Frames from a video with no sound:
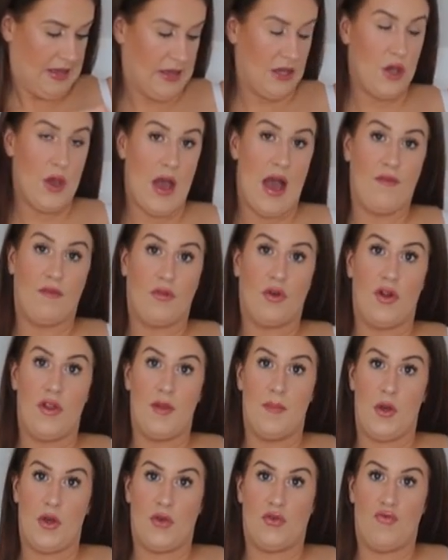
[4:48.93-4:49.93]
you haven't got
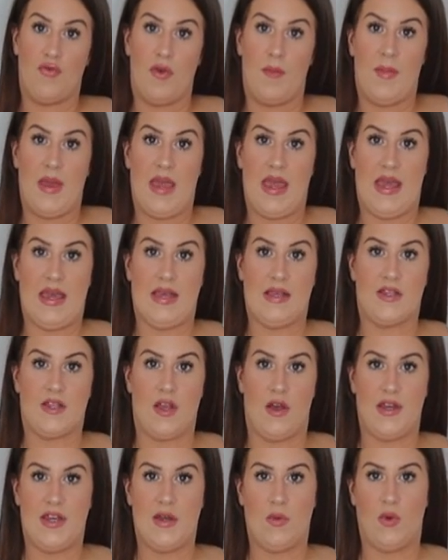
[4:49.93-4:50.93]
the most room here,
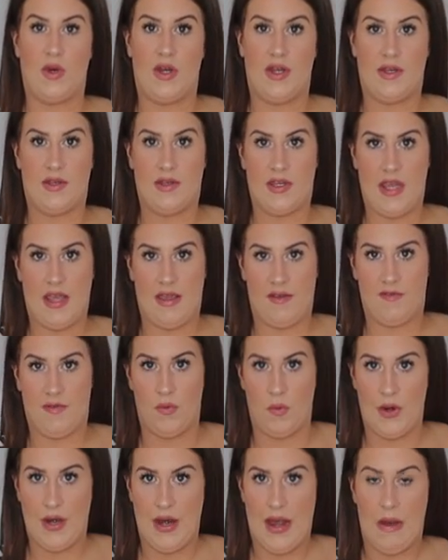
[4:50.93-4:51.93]
so I didn't want to tit
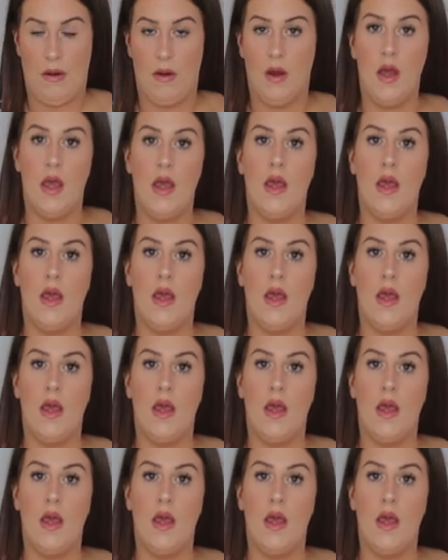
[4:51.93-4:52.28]
falling out.